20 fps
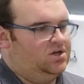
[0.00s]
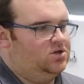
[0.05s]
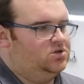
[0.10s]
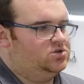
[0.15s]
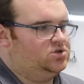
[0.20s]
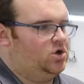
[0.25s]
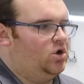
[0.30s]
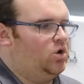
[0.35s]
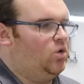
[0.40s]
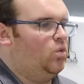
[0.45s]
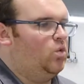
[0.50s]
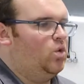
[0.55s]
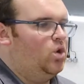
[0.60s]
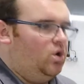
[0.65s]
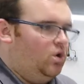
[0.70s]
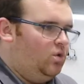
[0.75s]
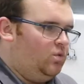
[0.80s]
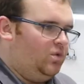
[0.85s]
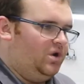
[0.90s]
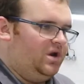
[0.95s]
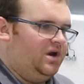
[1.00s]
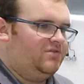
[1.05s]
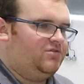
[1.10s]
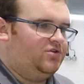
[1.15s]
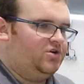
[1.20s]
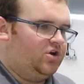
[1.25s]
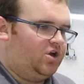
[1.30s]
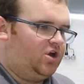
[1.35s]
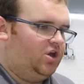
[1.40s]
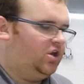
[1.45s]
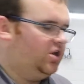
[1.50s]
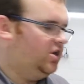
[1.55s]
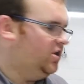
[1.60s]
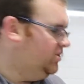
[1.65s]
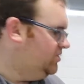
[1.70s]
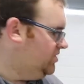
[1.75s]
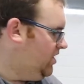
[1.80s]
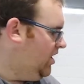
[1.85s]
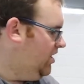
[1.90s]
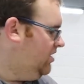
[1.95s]
So whenever you're cooling it
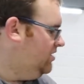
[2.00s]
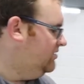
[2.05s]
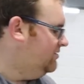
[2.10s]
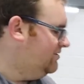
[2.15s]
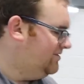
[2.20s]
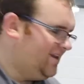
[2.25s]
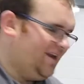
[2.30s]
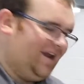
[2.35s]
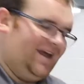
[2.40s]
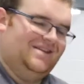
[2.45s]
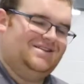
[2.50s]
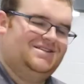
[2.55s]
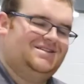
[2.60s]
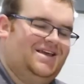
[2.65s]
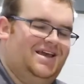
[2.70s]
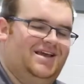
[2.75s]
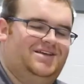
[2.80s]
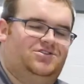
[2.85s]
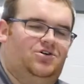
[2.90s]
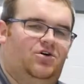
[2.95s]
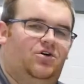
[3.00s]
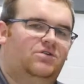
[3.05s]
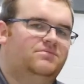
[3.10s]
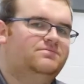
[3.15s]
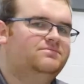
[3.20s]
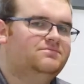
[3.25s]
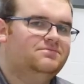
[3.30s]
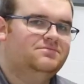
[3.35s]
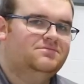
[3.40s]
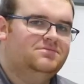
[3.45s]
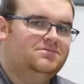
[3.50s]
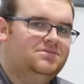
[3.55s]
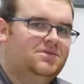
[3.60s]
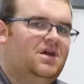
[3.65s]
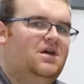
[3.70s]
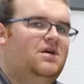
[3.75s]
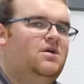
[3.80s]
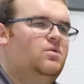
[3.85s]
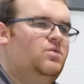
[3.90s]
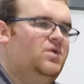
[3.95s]
down, the light stays on.
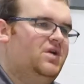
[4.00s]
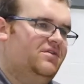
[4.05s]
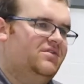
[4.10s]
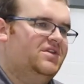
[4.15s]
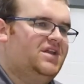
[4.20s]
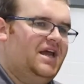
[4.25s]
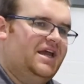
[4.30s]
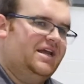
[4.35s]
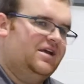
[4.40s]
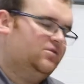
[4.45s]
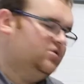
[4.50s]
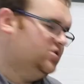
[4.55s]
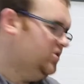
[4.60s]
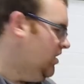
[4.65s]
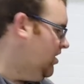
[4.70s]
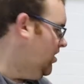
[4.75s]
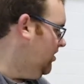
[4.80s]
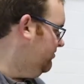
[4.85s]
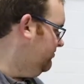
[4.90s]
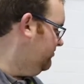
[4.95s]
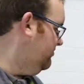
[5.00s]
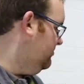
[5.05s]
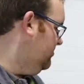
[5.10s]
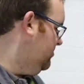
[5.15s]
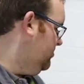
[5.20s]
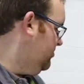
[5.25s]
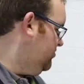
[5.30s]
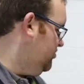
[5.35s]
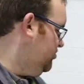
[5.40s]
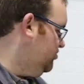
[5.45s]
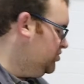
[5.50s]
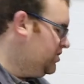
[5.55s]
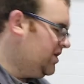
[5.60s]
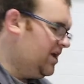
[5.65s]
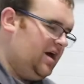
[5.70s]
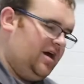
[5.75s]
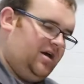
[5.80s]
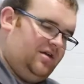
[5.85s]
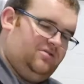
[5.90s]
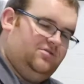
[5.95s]
Whenever the light goes off, you
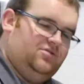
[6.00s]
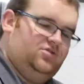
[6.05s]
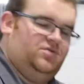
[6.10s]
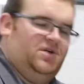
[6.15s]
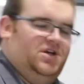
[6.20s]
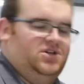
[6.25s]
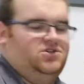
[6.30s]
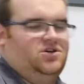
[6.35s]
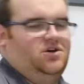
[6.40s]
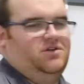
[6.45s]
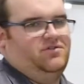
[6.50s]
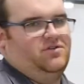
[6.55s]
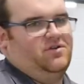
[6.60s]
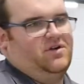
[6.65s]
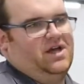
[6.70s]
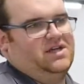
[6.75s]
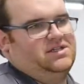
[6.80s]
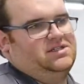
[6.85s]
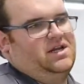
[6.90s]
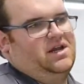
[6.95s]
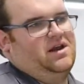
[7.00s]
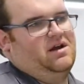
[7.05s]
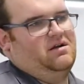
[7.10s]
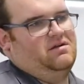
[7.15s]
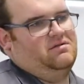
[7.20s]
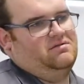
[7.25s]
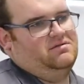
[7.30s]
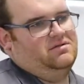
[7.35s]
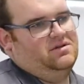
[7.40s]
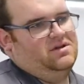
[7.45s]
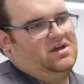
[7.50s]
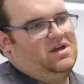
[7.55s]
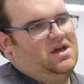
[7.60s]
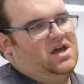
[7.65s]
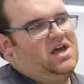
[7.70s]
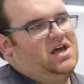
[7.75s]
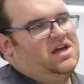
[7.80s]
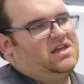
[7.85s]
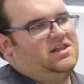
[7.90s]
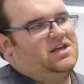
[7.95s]
can switch off your isolator.
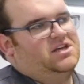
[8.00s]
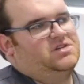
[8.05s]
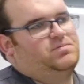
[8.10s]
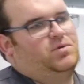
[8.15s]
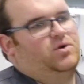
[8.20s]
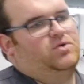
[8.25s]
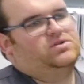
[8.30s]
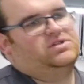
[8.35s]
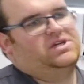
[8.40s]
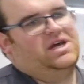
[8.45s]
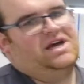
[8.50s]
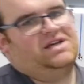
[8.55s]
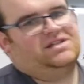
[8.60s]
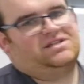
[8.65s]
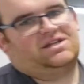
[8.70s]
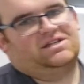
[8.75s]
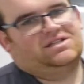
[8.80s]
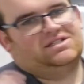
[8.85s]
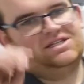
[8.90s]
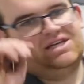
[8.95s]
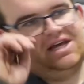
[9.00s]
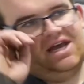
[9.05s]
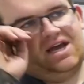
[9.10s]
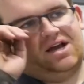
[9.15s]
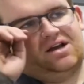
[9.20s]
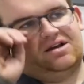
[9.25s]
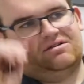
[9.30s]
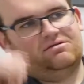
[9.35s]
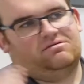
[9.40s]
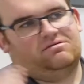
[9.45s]
This process can take